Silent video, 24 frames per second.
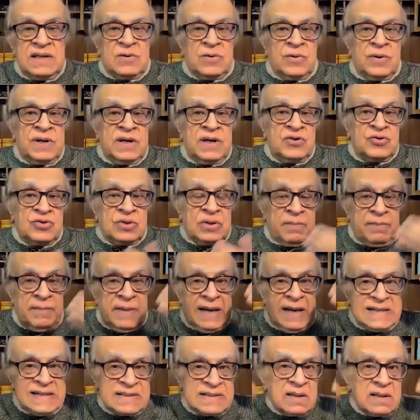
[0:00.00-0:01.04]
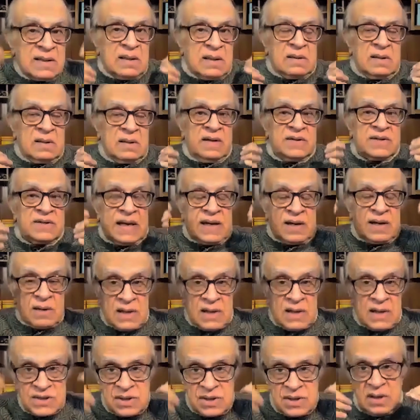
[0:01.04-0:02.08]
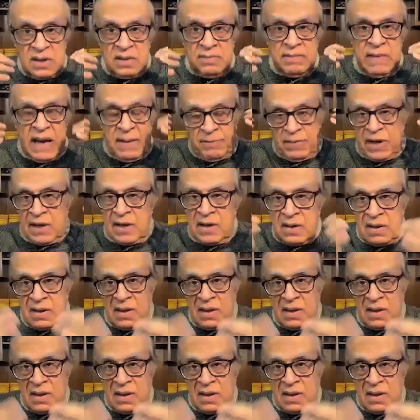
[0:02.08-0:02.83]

going into the mental, psychological mapping.